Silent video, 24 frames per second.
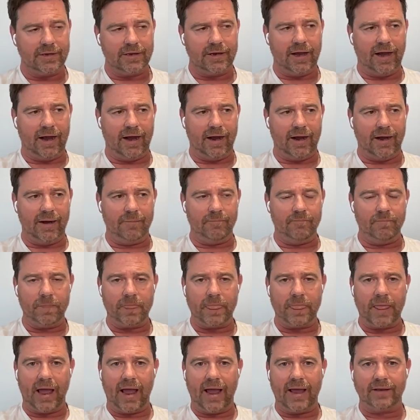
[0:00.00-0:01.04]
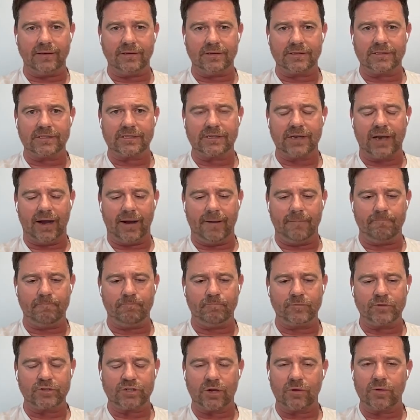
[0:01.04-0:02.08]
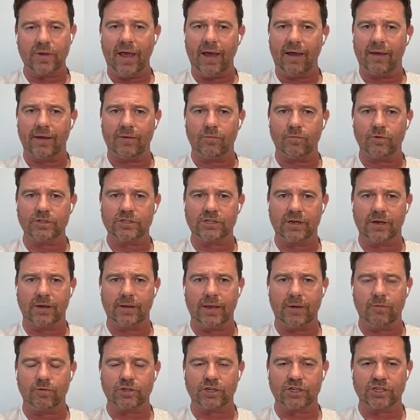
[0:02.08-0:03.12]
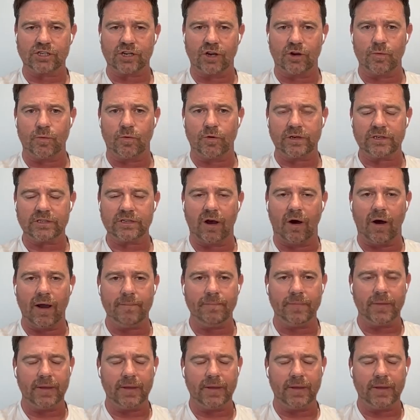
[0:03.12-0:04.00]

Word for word: Um, and um, so yeah, it was a, it was a sobering time.